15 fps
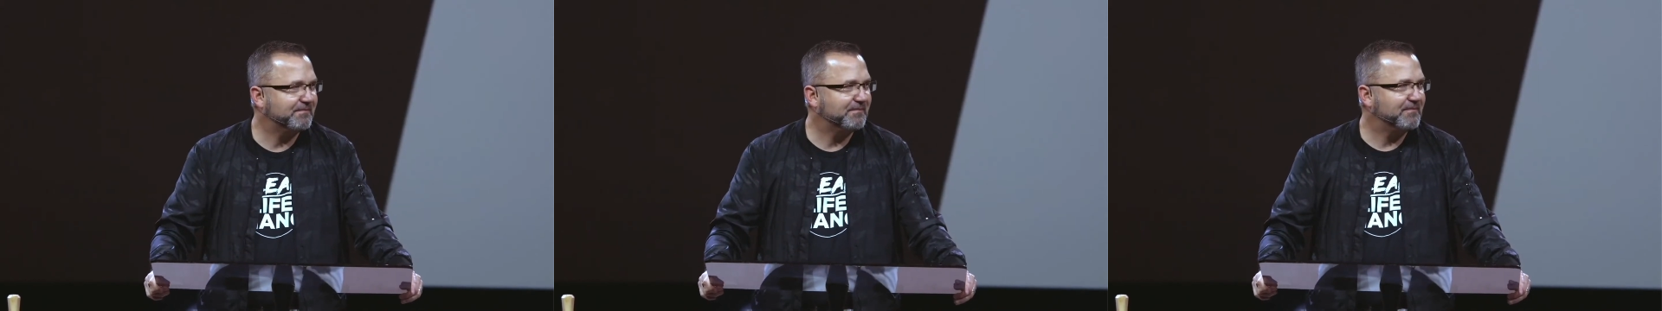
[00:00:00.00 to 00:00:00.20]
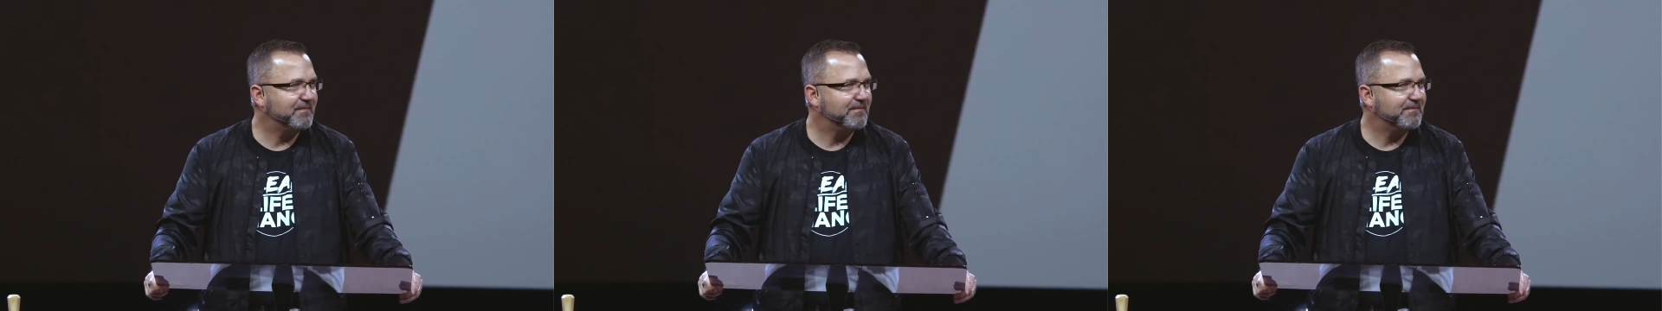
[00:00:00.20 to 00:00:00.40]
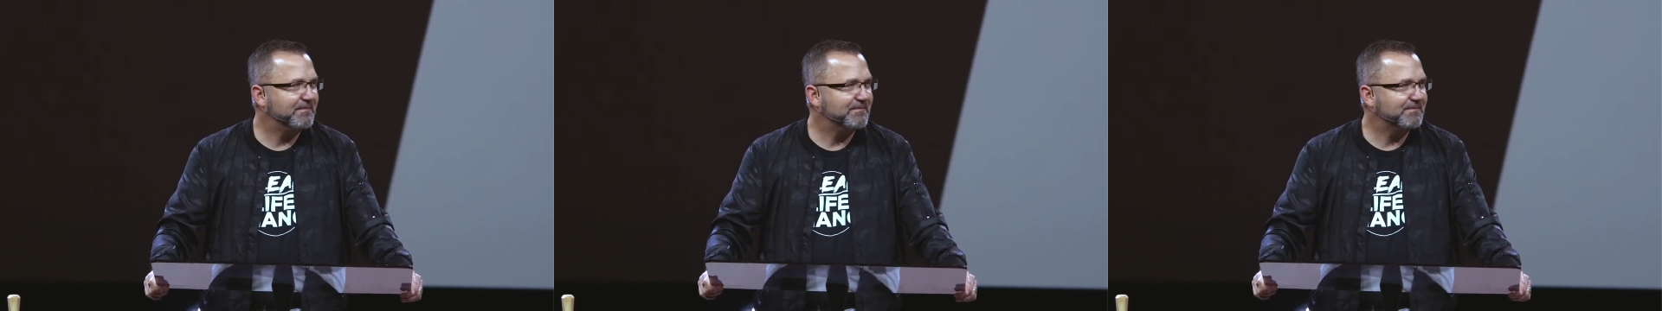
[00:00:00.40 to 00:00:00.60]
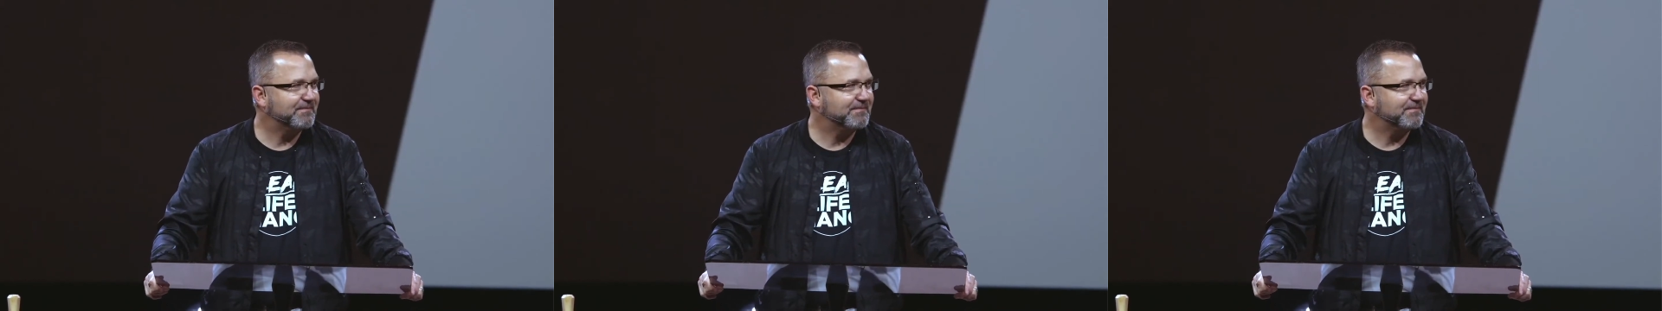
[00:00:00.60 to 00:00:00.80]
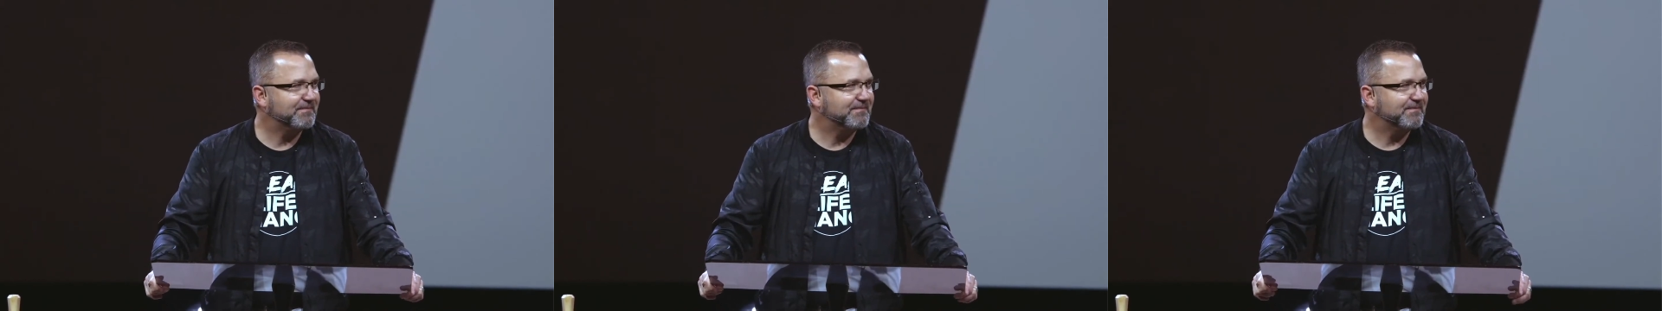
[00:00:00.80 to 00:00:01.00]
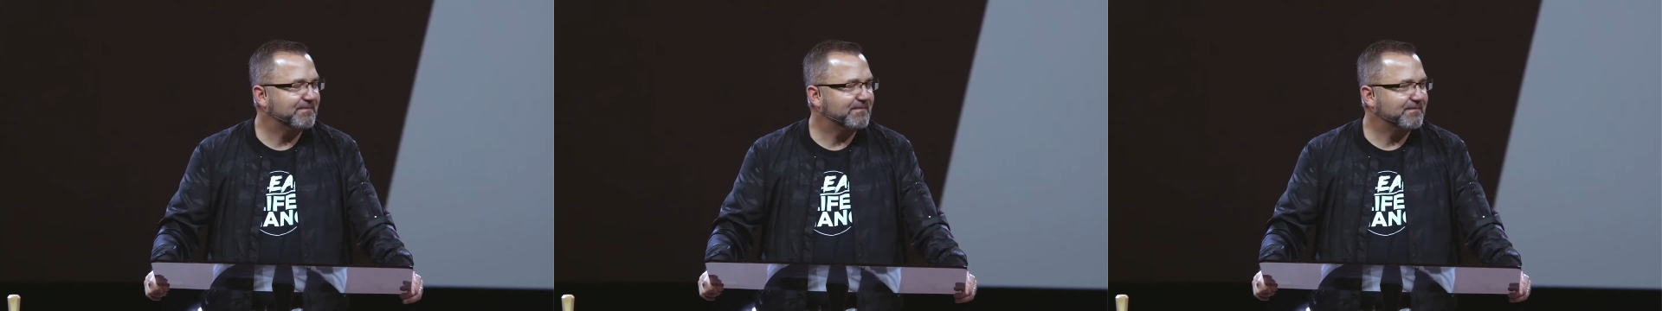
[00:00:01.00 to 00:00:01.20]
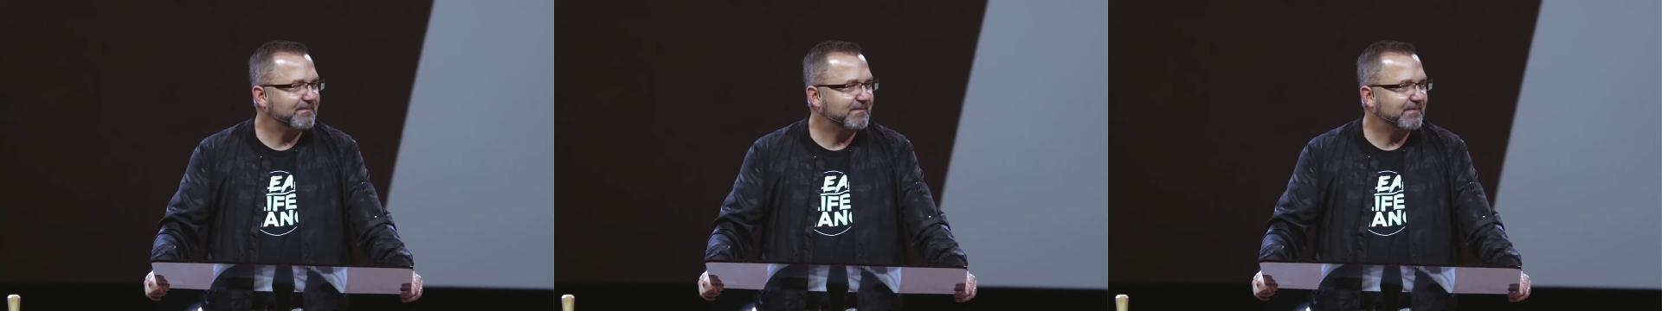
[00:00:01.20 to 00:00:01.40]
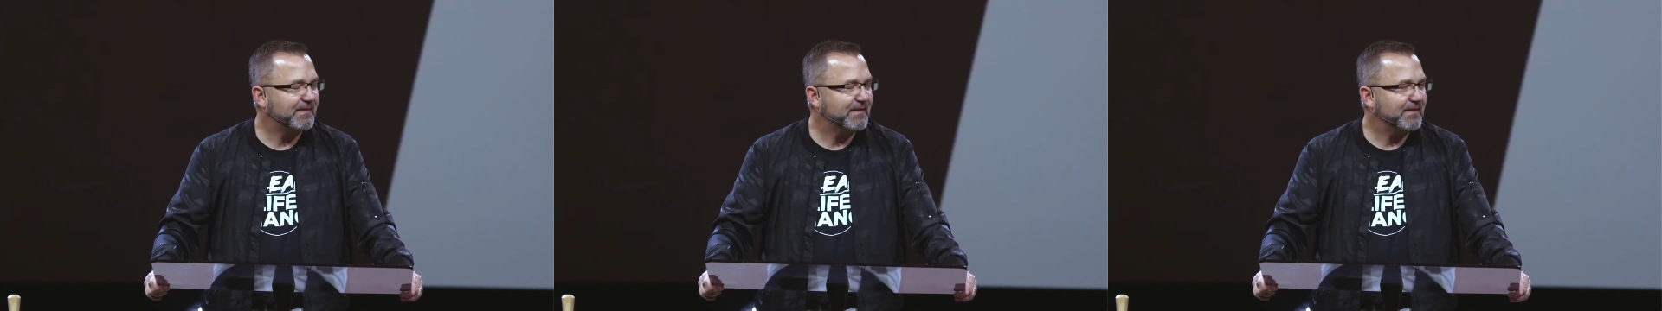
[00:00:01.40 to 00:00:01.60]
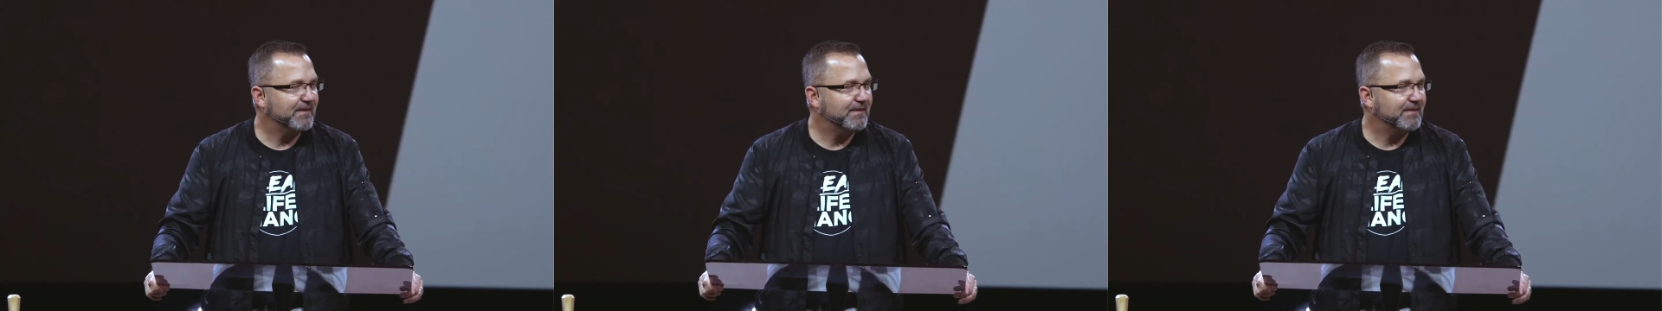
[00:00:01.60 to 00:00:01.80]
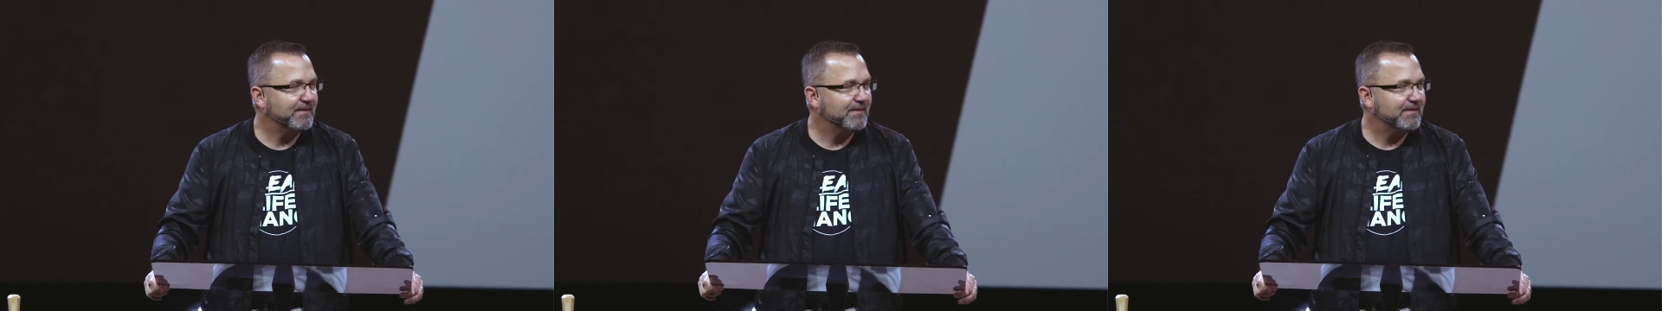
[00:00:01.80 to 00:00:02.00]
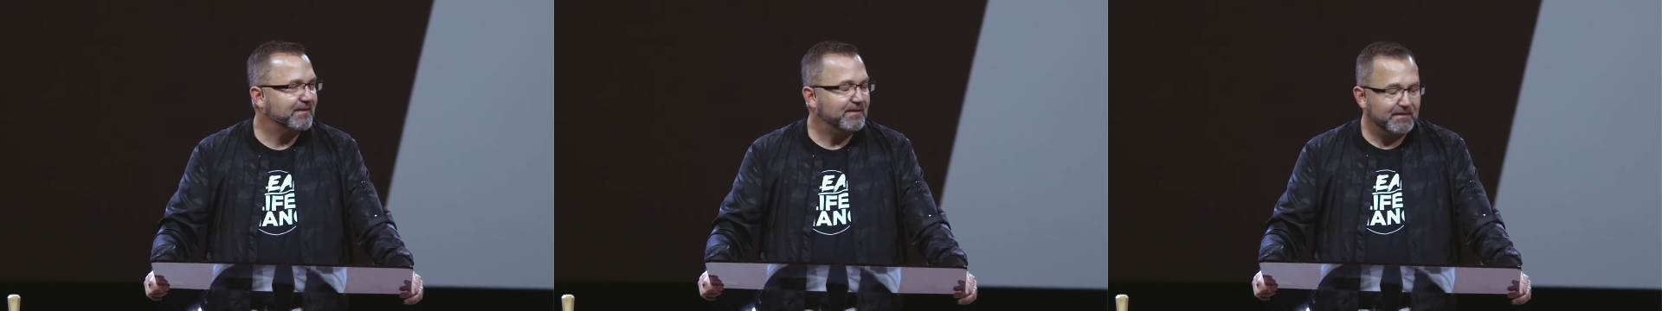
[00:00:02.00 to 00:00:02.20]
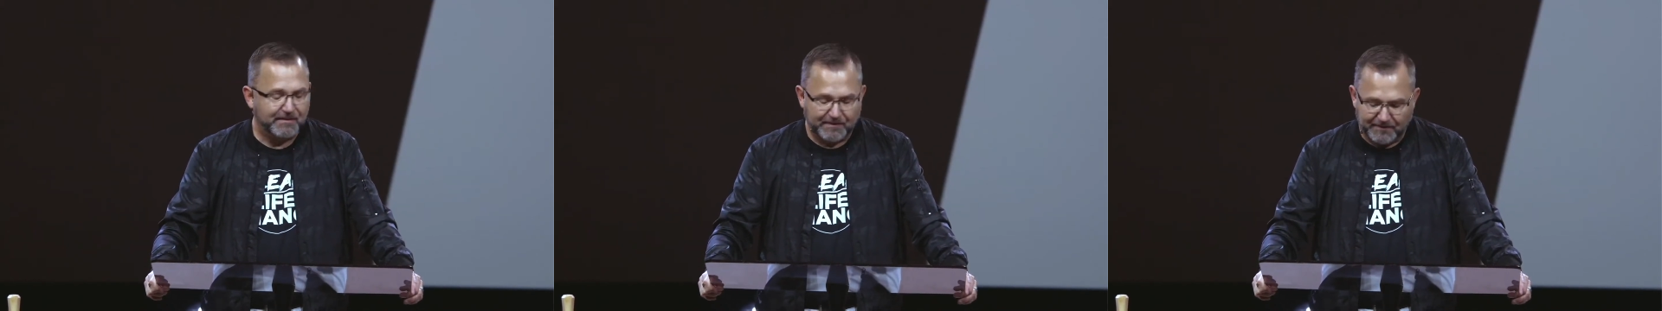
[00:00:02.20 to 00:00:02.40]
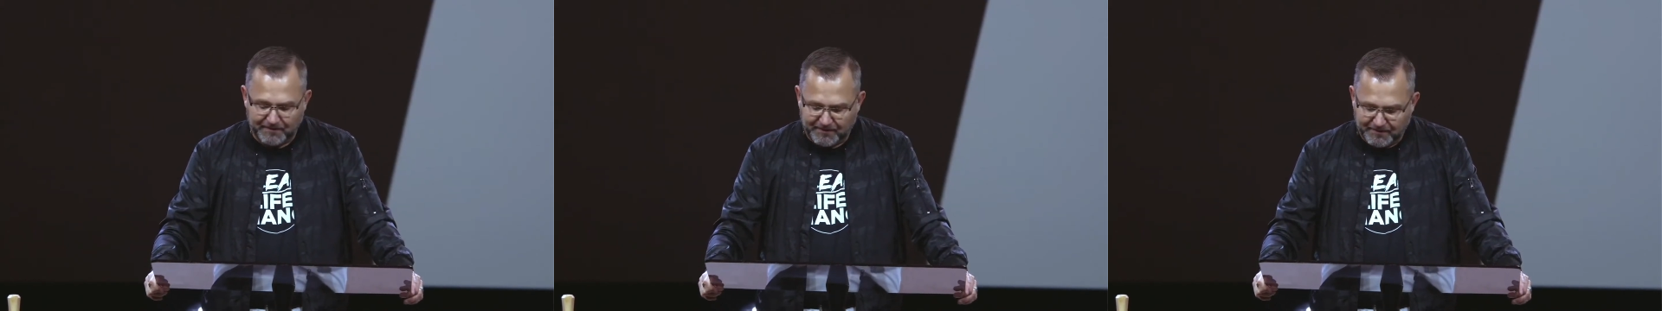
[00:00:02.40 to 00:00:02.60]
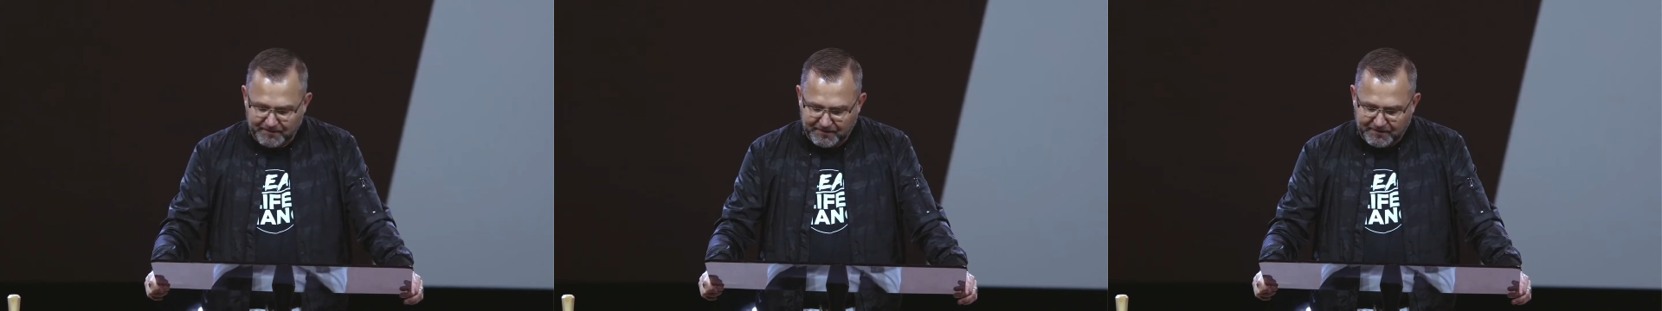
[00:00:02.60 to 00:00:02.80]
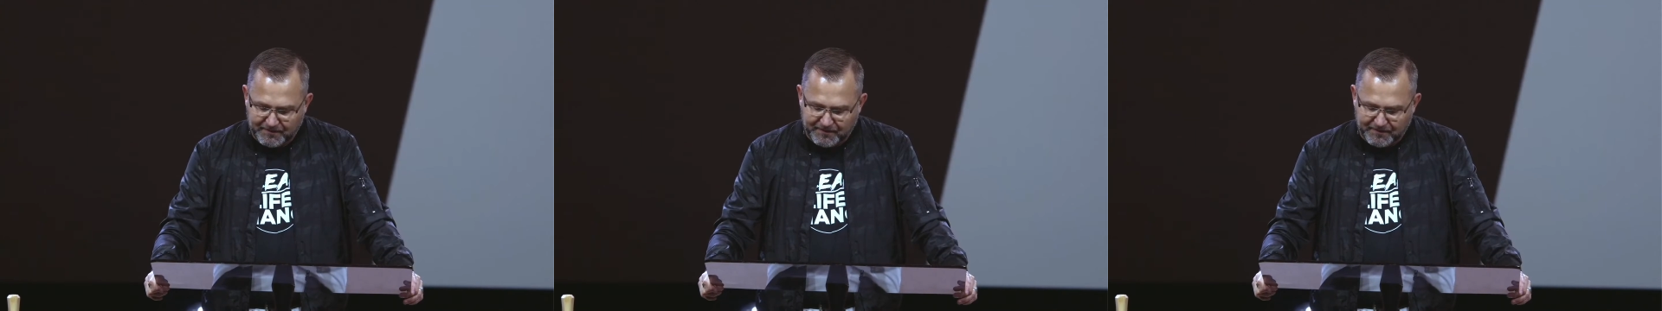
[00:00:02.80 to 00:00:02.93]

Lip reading: (silence)